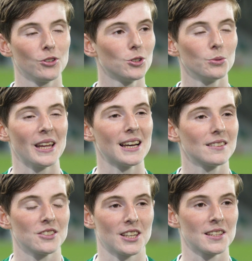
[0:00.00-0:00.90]
you know, we
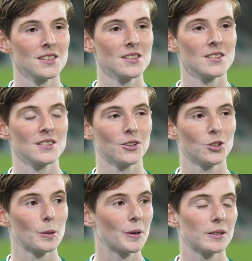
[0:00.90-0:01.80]
had the chances. You
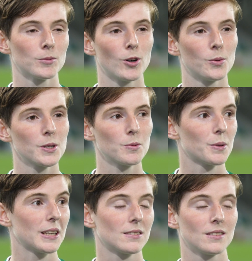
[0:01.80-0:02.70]
know, we were getting forward, we
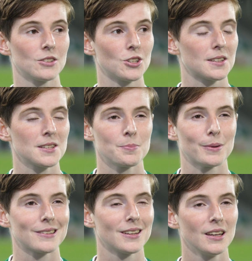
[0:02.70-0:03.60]
were getting the chances,
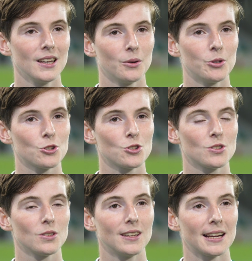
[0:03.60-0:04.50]
but we
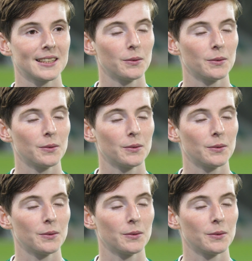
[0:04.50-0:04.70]
just lacked